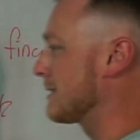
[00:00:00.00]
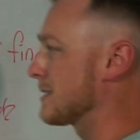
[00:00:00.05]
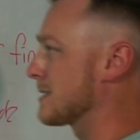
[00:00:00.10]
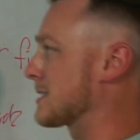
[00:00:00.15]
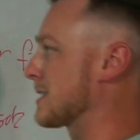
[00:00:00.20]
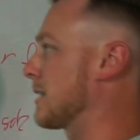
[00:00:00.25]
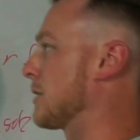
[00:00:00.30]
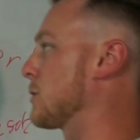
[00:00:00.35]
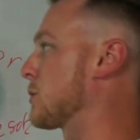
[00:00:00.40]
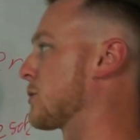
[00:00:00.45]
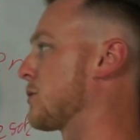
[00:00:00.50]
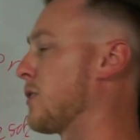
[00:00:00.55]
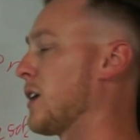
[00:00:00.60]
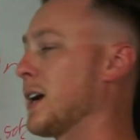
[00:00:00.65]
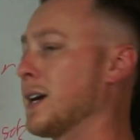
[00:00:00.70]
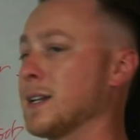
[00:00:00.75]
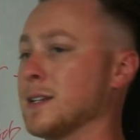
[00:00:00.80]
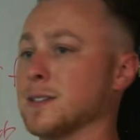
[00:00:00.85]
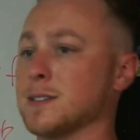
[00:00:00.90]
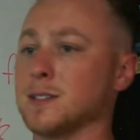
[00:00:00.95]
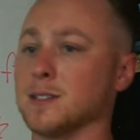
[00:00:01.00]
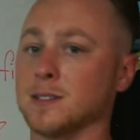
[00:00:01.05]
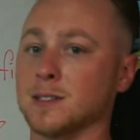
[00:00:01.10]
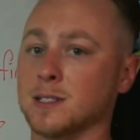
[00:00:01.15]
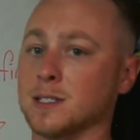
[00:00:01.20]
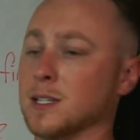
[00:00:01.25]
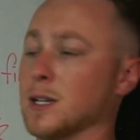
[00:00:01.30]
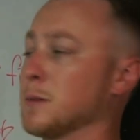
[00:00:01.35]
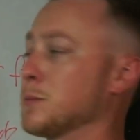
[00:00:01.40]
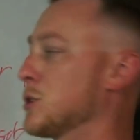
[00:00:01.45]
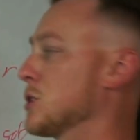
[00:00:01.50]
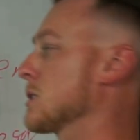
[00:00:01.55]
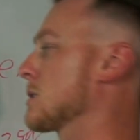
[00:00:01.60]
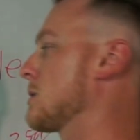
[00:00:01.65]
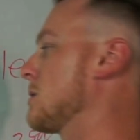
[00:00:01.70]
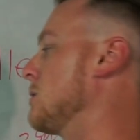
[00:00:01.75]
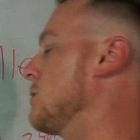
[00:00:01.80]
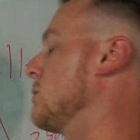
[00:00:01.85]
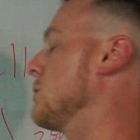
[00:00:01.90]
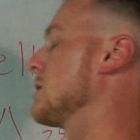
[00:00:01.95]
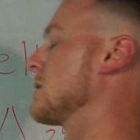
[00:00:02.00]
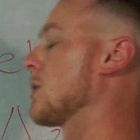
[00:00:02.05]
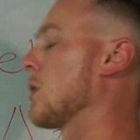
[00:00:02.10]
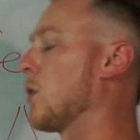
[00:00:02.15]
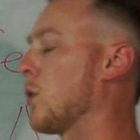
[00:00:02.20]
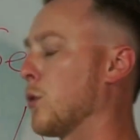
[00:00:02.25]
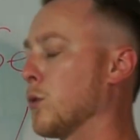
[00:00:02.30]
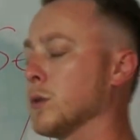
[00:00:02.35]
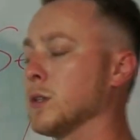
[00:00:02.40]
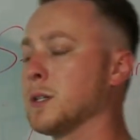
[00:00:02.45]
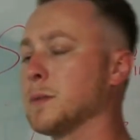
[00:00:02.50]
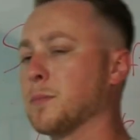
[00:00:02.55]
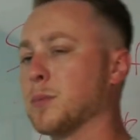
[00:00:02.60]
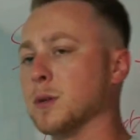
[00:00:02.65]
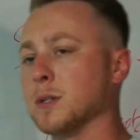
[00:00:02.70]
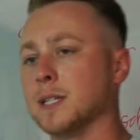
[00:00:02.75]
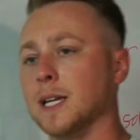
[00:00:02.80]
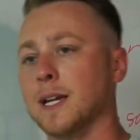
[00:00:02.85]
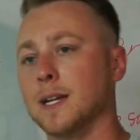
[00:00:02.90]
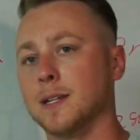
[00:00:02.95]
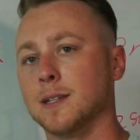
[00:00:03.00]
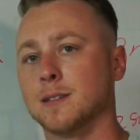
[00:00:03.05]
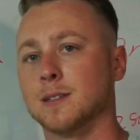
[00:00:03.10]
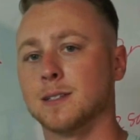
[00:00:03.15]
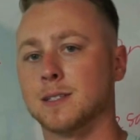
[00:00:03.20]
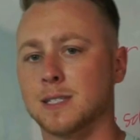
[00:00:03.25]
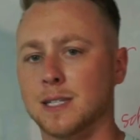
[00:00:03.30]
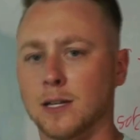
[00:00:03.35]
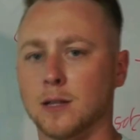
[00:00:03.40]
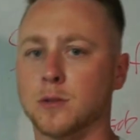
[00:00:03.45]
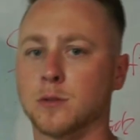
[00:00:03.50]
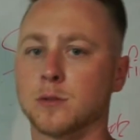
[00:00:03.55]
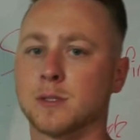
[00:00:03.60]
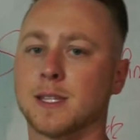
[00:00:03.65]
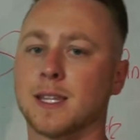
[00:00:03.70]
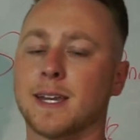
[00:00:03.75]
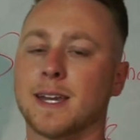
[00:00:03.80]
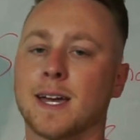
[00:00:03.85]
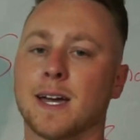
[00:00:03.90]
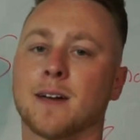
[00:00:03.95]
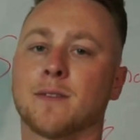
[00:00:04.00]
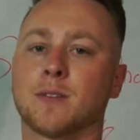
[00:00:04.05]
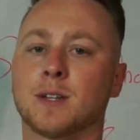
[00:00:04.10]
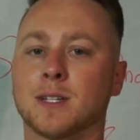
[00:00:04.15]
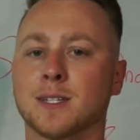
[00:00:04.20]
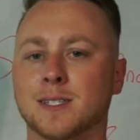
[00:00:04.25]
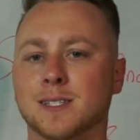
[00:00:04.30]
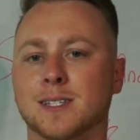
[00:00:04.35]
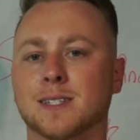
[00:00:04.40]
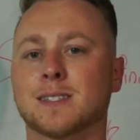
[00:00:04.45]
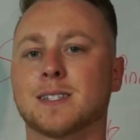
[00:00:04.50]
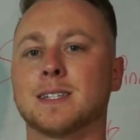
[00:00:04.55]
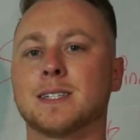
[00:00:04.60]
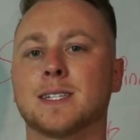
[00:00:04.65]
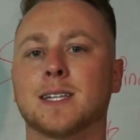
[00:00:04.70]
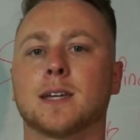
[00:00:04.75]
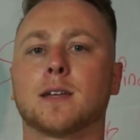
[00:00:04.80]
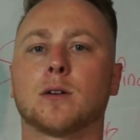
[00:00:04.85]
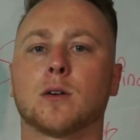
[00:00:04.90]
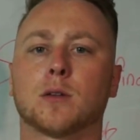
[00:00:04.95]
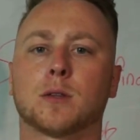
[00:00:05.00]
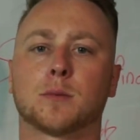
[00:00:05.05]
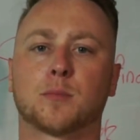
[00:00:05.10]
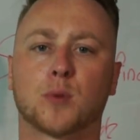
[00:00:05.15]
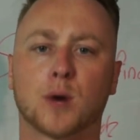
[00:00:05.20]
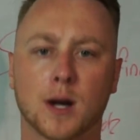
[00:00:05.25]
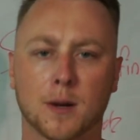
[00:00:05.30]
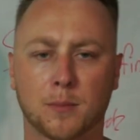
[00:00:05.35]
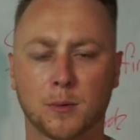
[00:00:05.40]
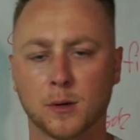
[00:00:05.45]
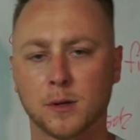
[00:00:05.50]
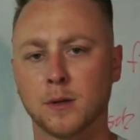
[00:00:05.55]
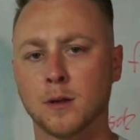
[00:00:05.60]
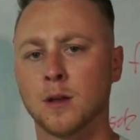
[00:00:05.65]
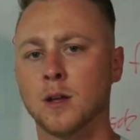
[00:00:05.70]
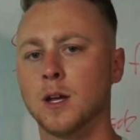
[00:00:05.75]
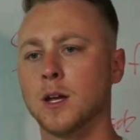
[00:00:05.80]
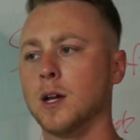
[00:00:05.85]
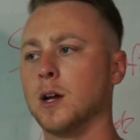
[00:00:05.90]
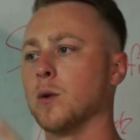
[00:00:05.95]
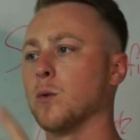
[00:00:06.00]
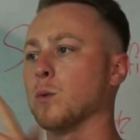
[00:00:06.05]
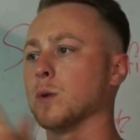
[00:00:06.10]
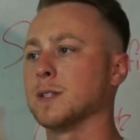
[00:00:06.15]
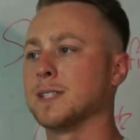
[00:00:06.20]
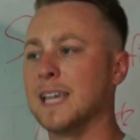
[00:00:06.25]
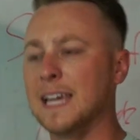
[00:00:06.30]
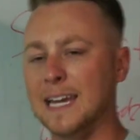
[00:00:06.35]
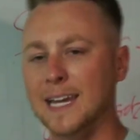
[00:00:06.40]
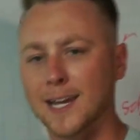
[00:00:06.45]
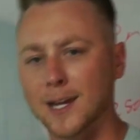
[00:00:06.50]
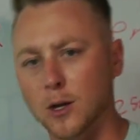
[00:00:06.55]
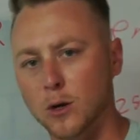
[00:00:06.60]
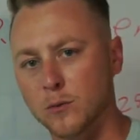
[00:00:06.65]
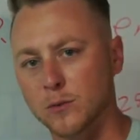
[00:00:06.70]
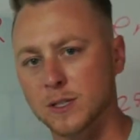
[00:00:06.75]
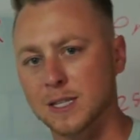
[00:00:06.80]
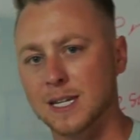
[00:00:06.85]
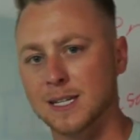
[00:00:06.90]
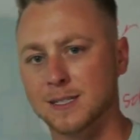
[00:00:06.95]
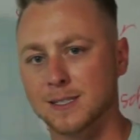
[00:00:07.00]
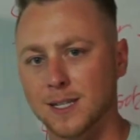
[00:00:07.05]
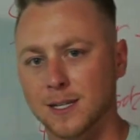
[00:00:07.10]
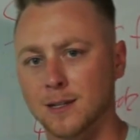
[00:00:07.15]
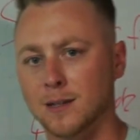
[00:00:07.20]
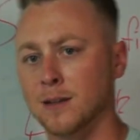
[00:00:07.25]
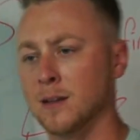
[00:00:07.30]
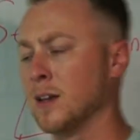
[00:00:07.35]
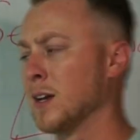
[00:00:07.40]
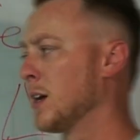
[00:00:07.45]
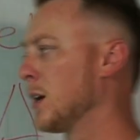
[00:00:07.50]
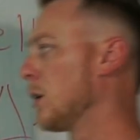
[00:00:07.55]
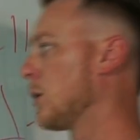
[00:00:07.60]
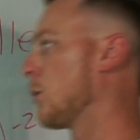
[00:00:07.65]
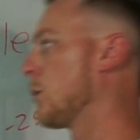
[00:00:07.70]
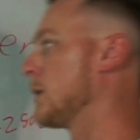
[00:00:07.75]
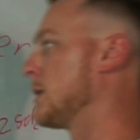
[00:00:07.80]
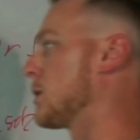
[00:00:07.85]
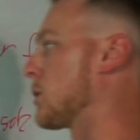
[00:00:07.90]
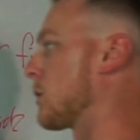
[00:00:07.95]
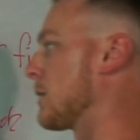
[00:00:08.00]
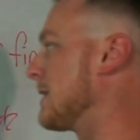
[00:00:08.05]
the seller finances, subject to is only pertaining to sellers that have an existing debt on the property. We're taking over that debt. When there